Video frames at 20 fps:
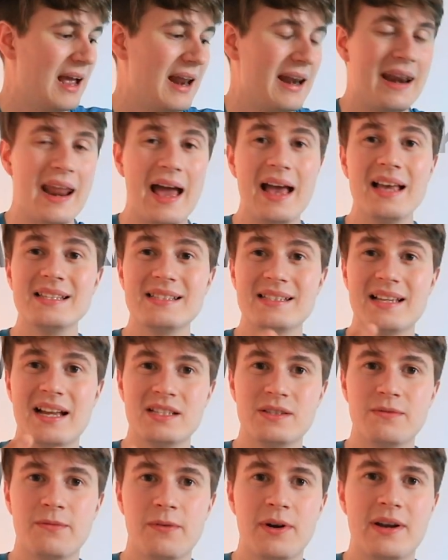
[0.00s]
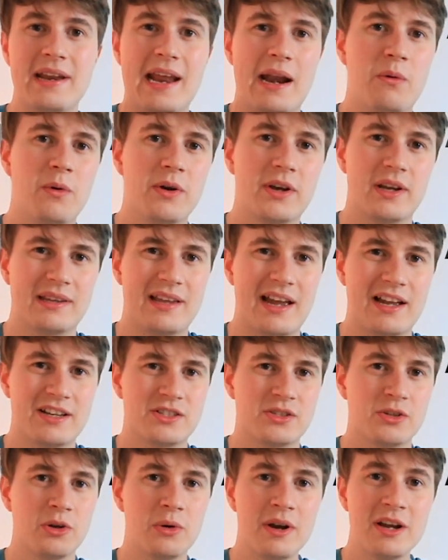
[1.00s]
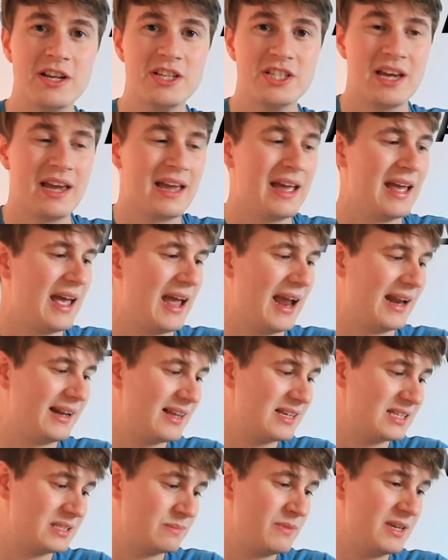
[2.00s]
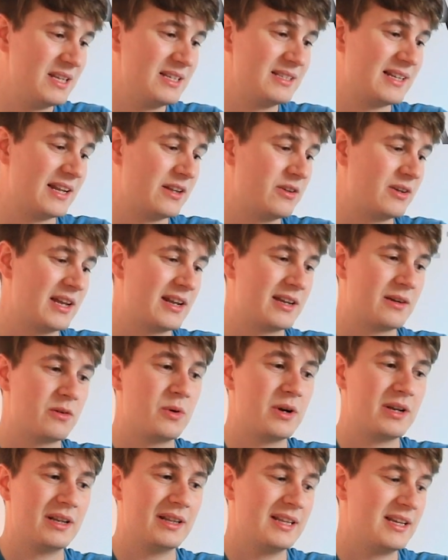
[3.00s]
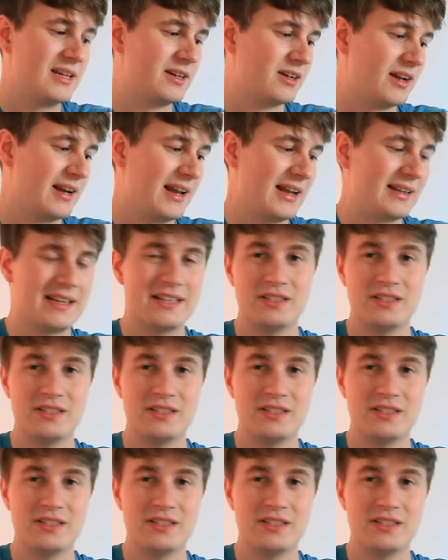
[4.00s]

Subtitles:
NAS stands for Network Attached Storage, and this means that you can quickly connect